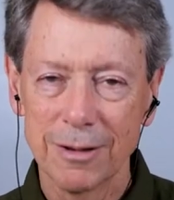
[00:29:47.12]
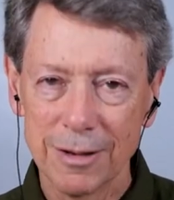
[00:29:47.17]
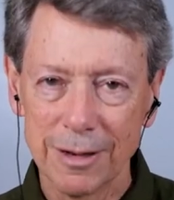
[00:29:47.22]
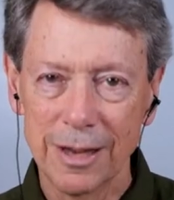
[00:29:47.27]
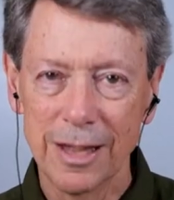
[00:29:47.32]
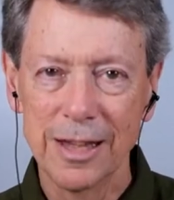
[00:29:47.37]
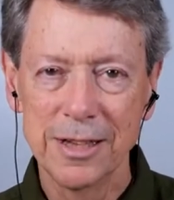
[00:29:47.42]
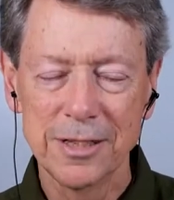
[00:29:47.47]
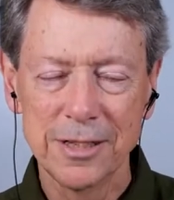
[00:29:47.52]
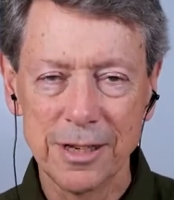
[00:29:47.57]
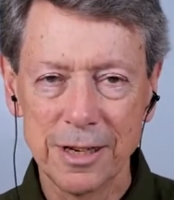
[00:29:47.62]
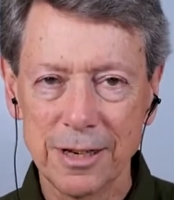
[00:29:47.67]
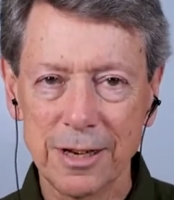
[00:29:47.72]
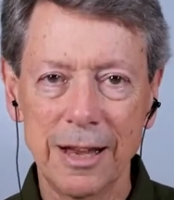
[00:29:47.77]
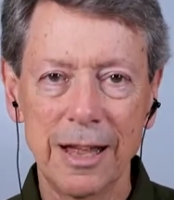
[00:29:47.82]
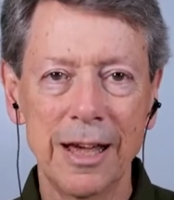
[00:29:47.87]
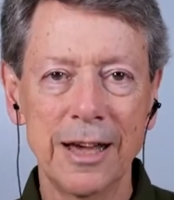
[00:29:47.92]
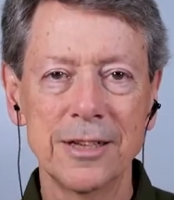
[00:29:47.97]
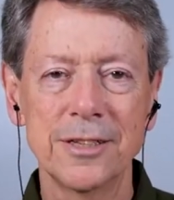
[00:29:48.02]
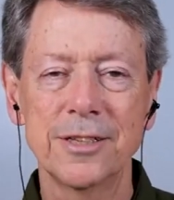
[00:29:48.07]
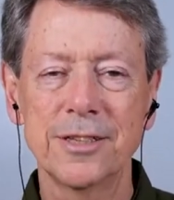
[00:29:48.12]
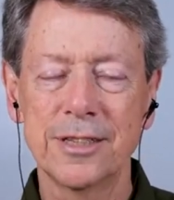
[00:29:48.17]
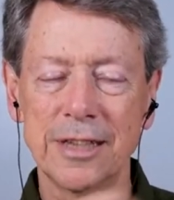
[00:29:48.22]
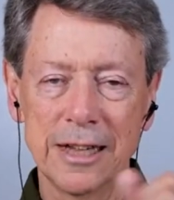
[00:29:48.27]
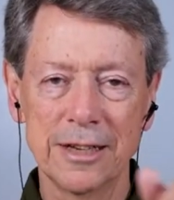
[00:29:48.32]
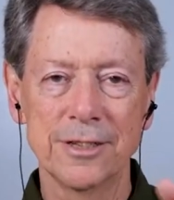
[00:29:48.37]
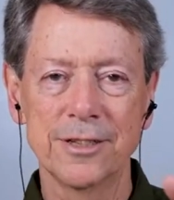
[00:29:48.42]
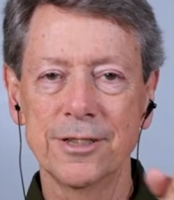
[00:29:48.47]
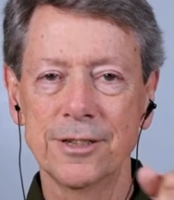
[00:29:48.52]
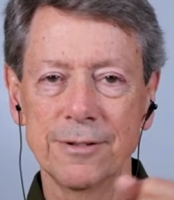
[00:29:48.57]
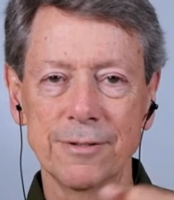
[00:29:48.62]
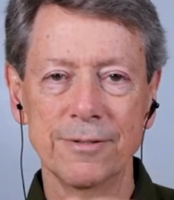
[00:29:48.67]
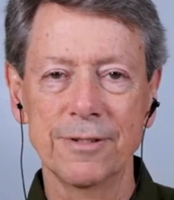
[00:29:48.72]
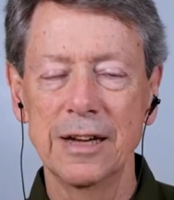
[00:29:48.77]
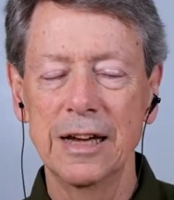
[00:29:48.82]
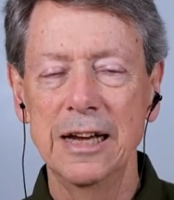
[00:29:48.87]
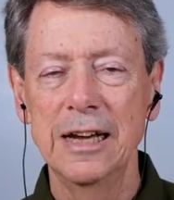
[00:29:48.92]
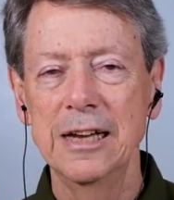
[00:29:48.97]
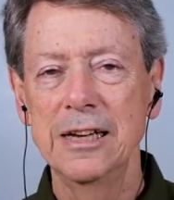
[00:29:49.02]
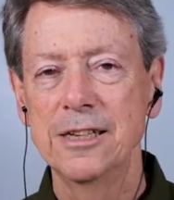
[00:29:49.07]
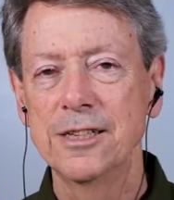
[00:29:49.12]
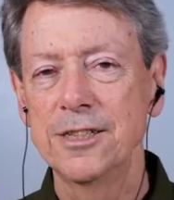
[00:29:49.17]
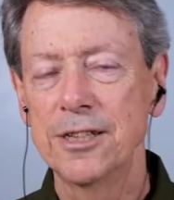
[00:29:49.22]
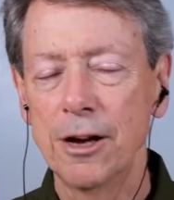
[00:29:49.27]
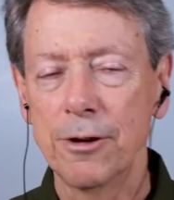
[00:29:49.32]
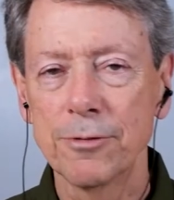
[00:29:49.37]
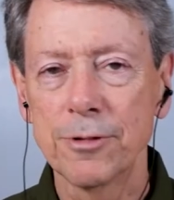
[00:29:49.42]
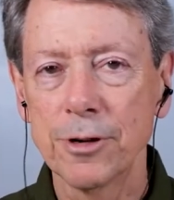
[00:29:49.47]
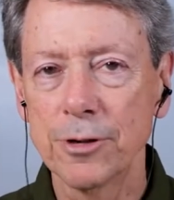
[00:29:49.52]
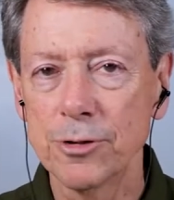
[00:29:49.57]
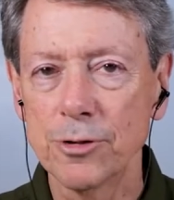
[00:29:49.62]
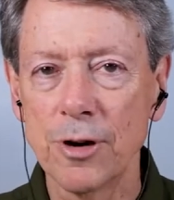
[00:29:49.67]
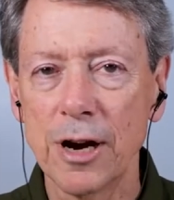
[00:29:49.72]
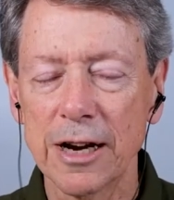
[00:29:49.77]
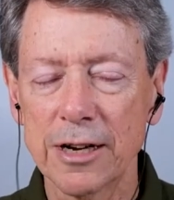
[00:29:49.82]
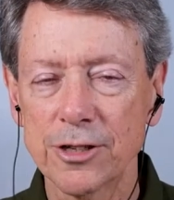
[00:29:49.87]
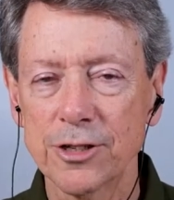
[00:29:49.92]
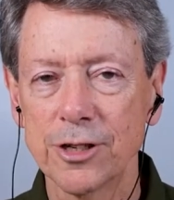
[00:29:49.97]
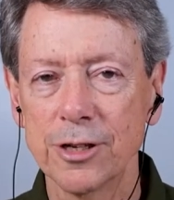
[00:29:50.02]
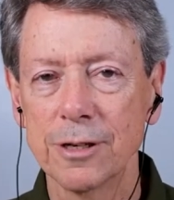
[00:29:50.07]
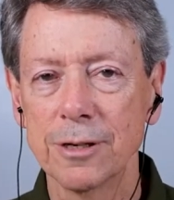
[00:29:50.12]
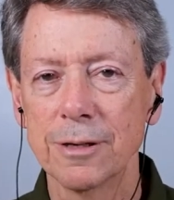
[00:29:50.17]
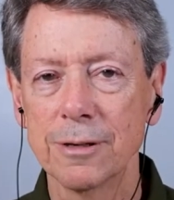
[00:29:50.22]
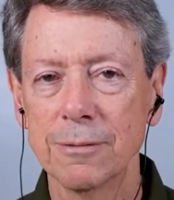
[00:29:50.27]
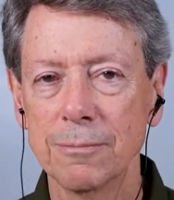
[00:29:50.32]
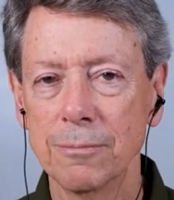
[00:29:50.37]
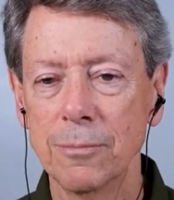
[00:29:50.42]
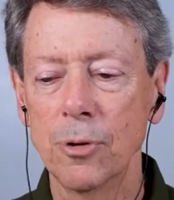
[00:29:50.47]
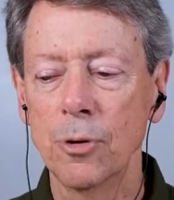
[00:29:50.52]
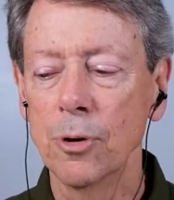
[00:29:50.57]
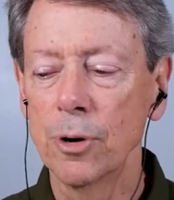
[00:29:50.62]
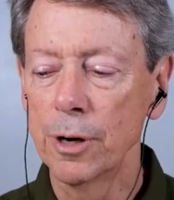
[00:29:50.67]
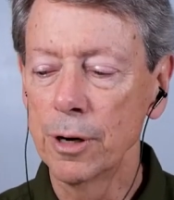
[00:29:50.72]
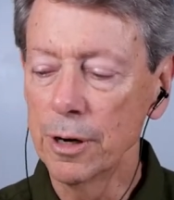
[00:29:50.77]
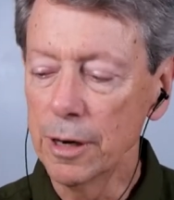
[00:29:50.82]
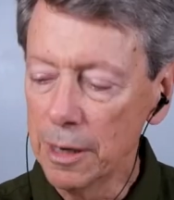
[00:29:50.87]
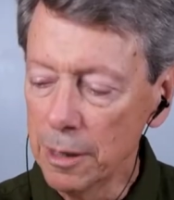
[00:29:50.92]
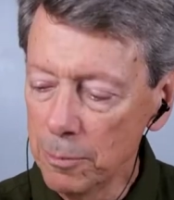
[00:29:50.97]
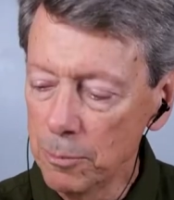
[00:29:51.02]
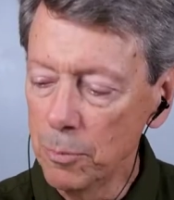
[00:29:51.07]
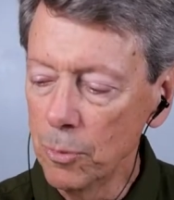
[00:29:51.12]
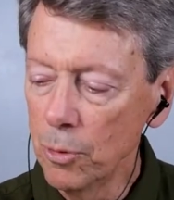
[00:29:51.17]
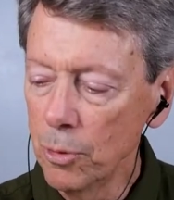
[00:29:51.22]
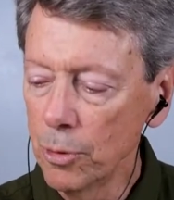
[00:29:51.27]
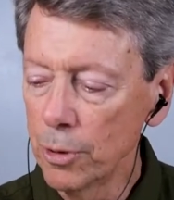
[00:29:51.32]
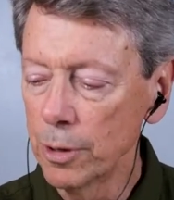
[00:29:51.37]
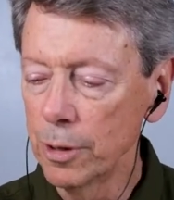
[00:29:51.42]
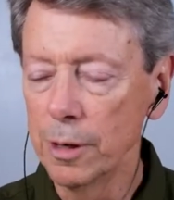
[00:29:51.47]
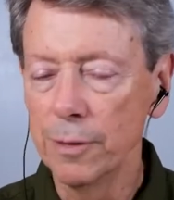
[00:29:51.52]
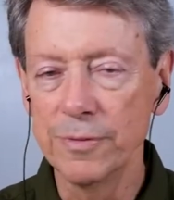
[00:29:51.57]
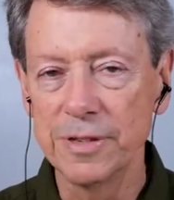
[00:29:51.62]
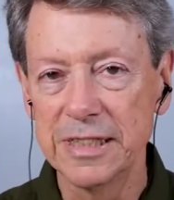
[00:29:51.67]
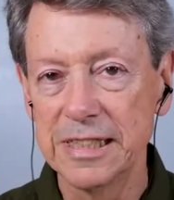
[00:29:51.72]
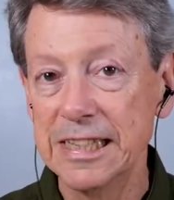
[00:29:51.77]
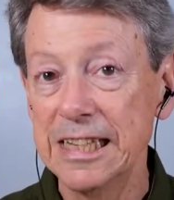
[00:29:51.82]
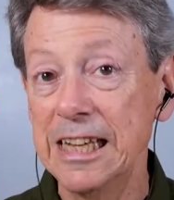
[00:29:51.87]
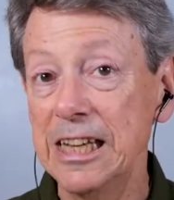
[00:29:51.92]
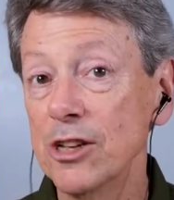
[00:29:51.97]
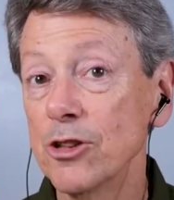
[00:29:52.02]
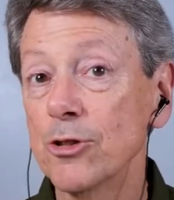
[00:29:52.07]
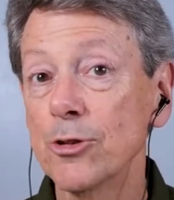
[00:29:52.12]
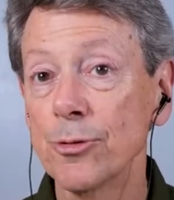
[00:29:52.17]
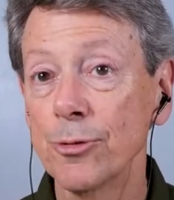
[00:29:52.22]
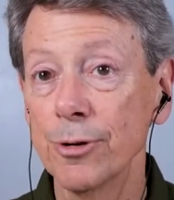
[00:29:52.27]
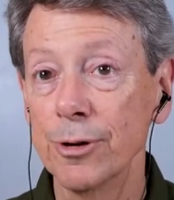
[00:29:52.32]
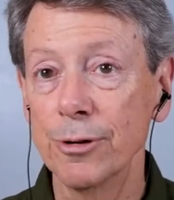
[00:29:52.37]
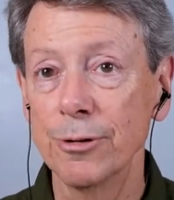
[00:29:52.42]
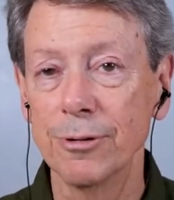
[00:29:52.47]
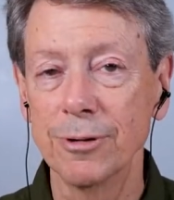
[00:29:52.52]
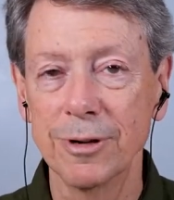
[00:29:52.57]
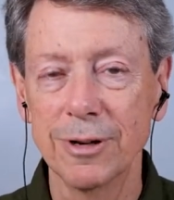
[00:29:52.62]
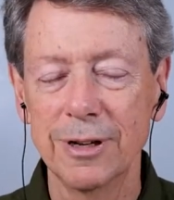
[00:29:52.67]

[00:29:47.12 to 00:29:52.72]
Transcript: Less and less sense of self contraction, more and more of a seeing through